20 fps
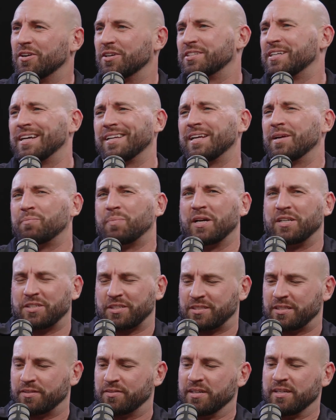Not a chance. Yeah,
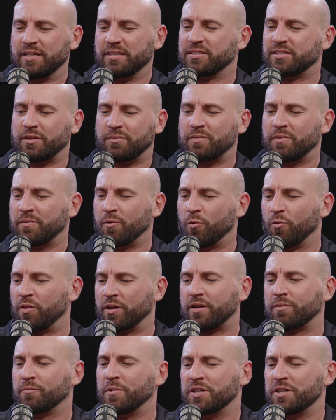basic stuff. So all the,